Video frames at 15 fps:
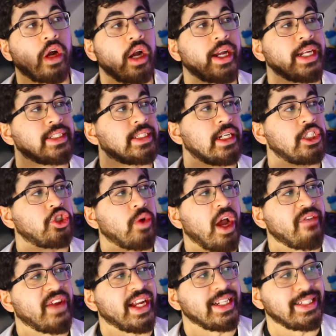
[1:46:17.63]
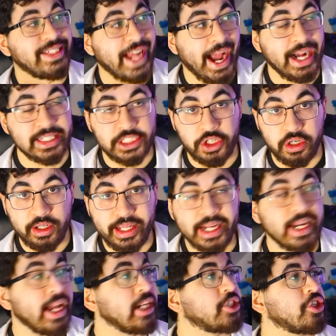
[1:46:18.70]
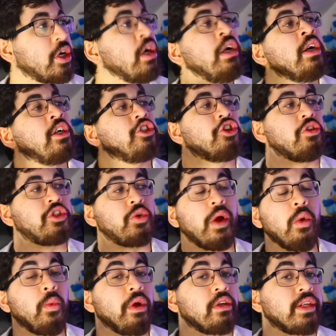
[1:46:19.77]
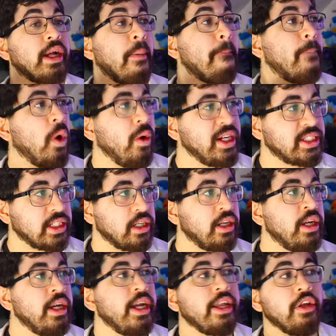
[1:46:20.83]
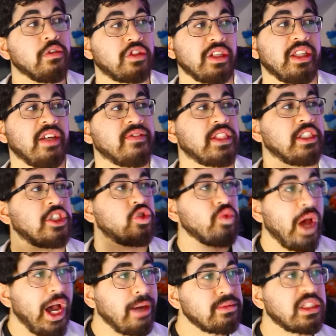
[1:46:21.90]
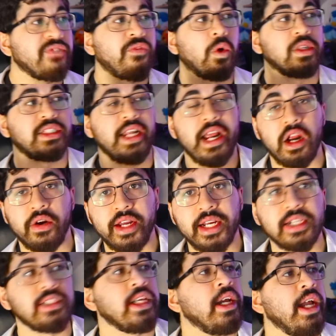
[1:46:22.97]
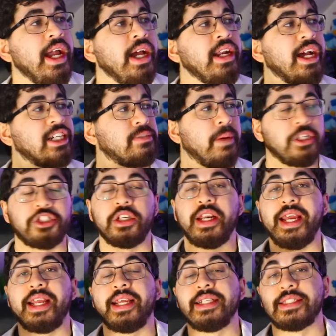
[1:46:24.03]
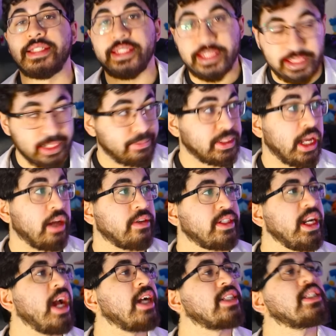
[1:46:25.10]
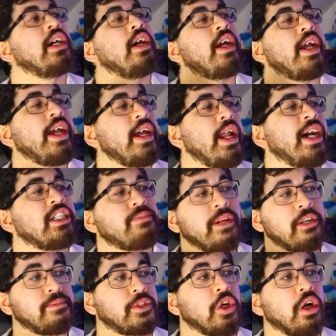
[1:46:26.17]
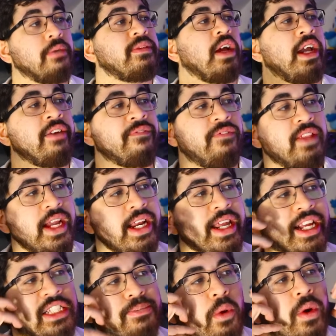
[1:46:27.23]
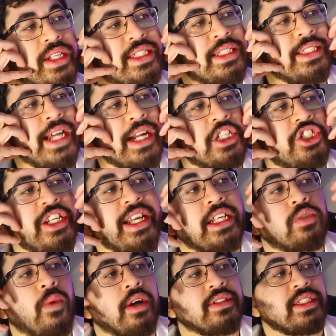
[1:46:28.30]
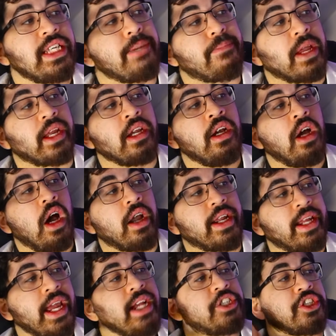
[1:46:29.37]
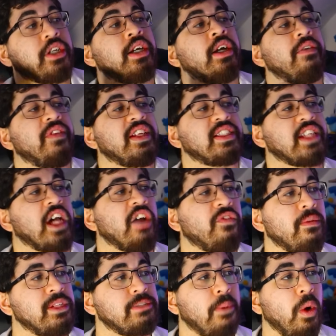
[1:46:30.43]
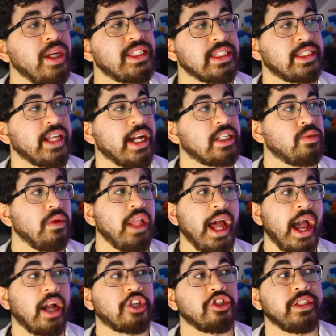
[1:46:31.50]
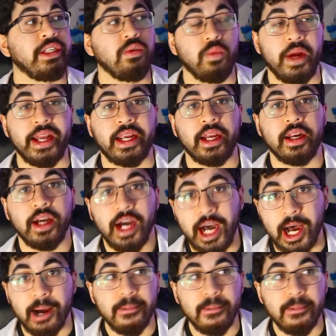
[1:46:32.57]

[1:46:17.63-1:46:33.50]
is said to have a dastardly nature due to it wielding poison. It usually lives in swamps and forested areas, and as mentioned in its sleep-style dex, it has been observed inflating its poison sac cheeks while sleeping. On occasion, the sound from its poison sac will actually wake it up.